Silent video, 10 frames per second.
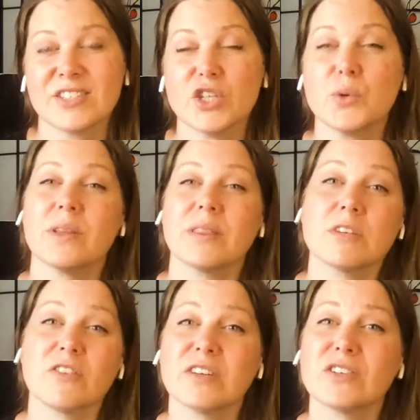Do you want
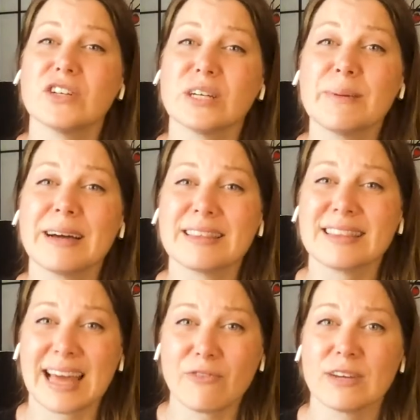them to feel good about
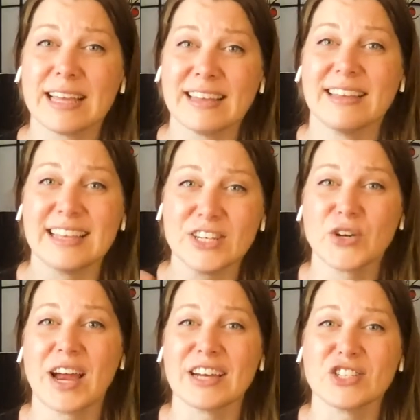that
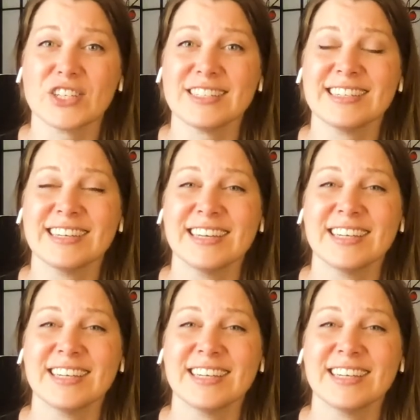interaction?